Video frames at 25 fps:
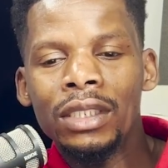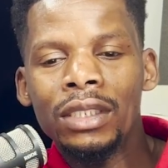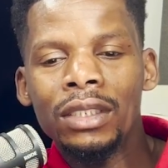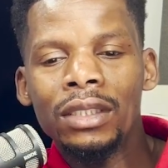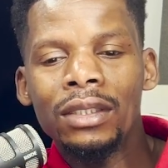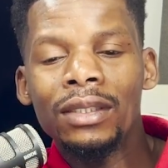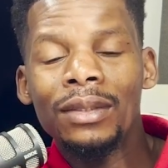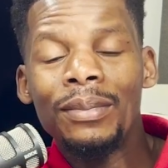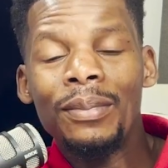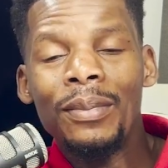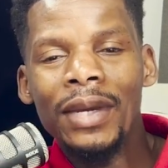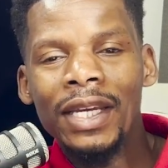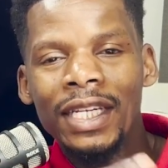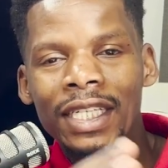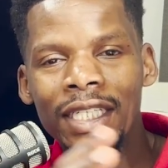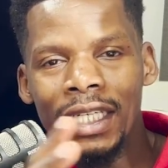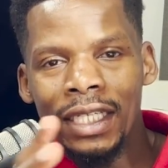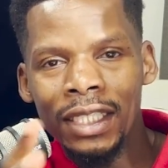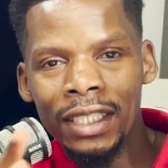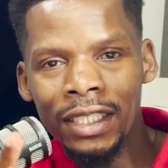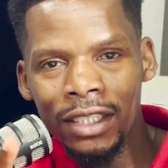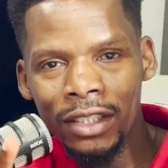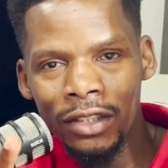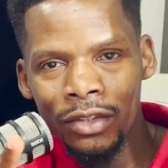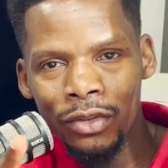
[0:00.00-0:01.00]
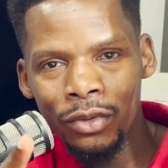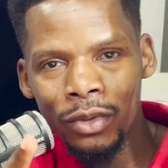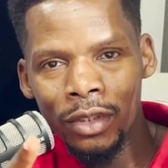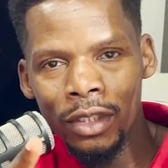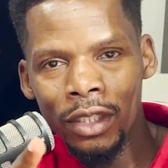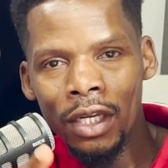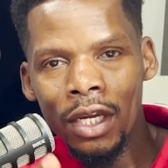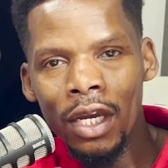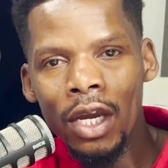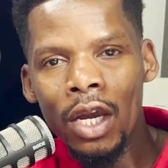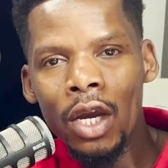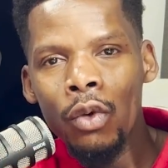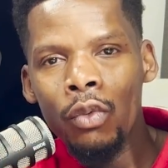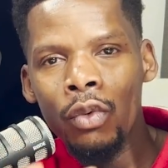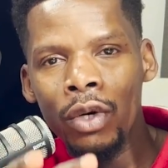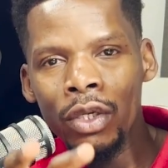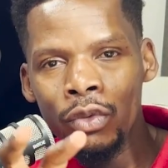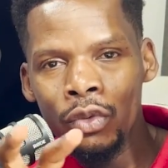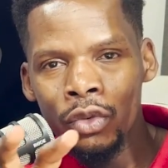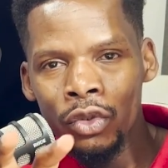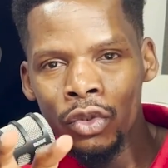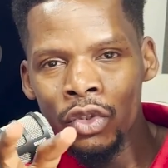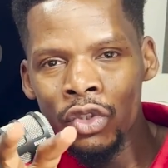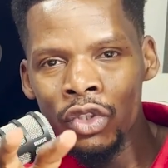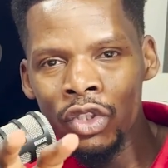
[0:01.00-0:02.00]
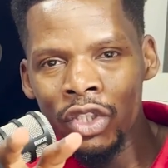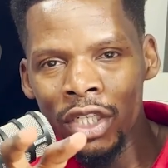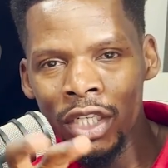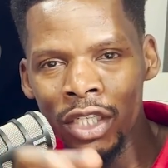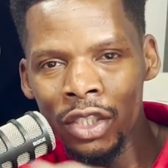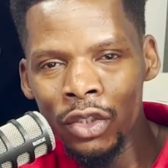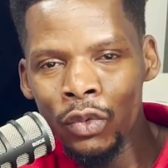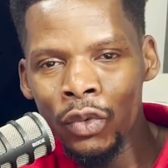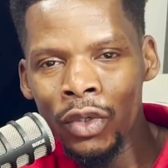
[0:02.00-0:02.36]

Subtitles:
the media industry. What would you change?